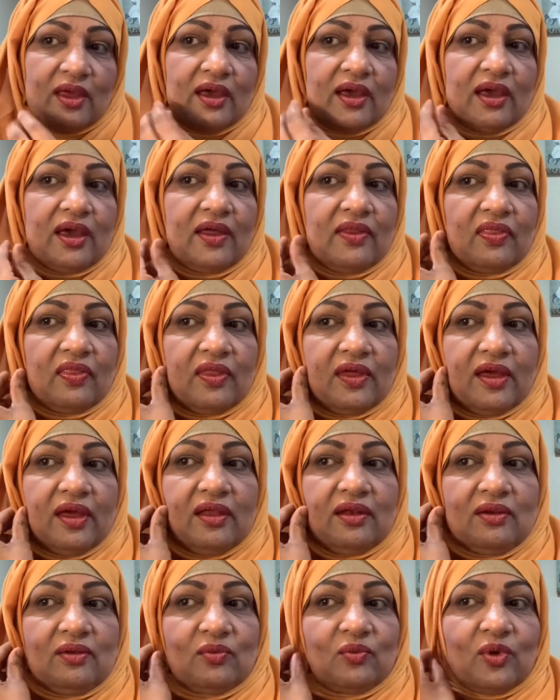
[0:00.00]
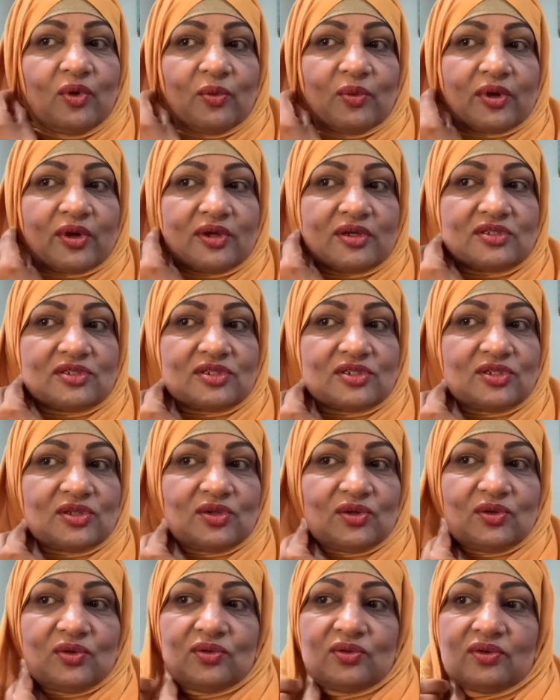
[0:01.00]
And then what we're going to
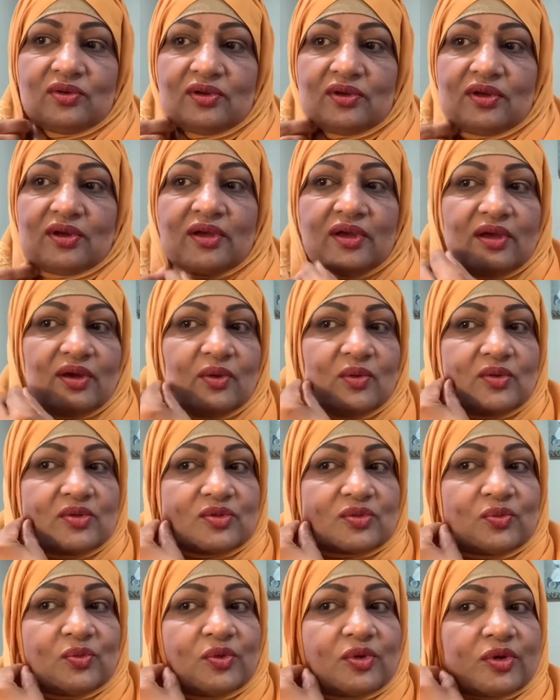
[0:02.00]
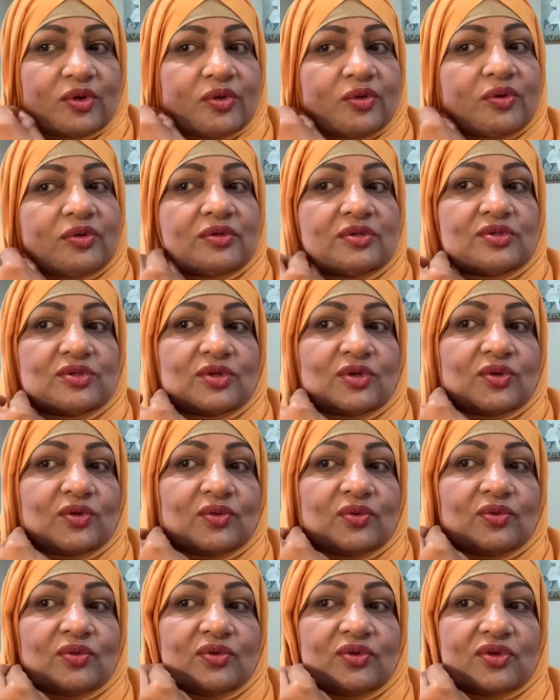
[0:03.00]
do is we're going to
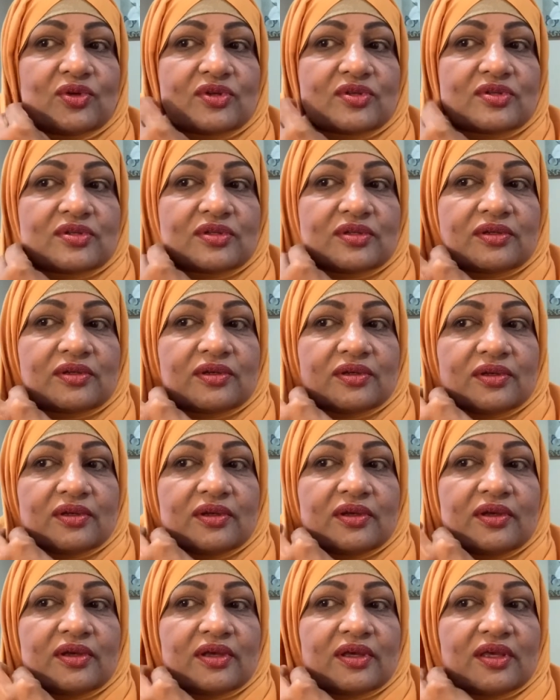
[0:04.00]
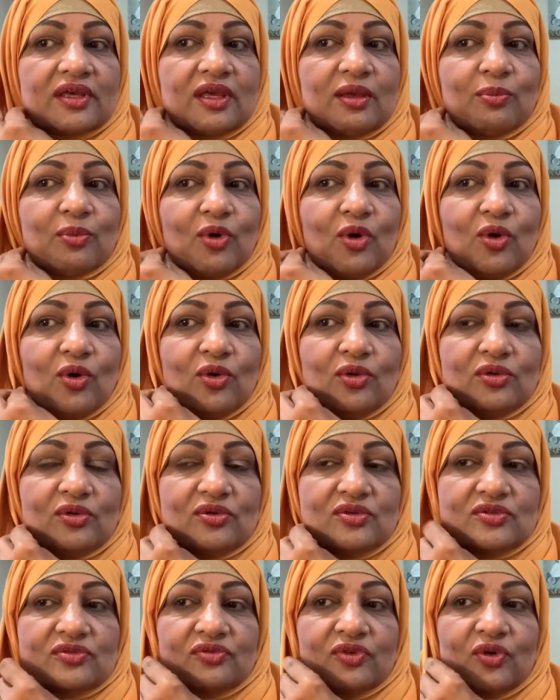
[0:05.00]
just keep all those
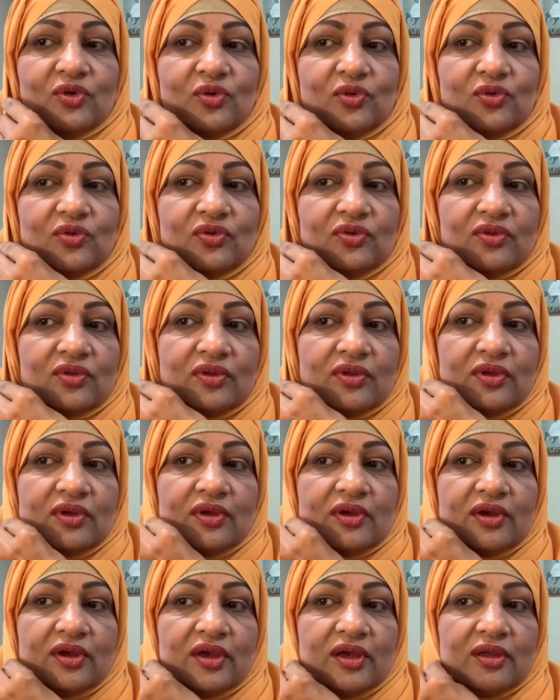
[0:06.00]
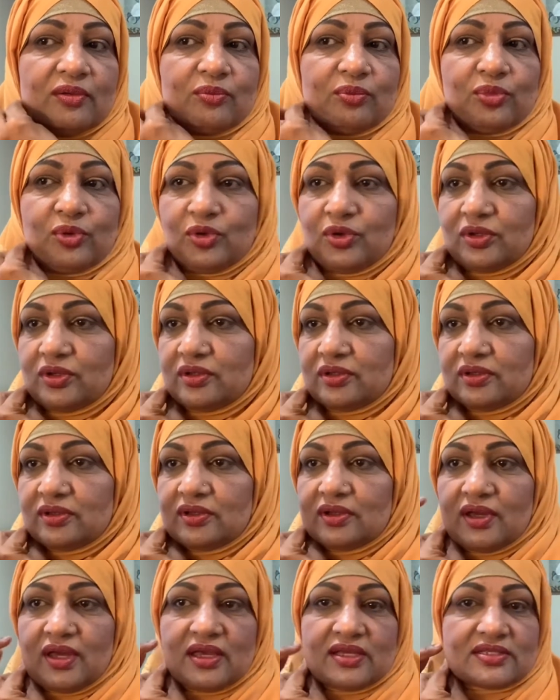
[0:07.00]
folds and put
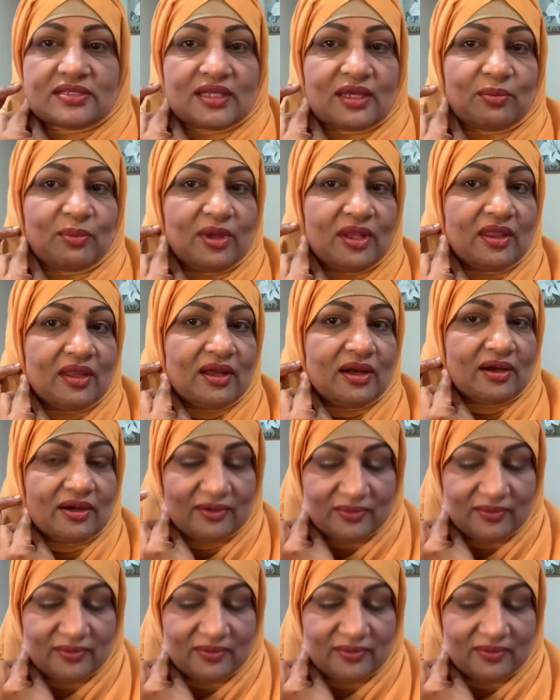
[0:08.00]
a stick pin there.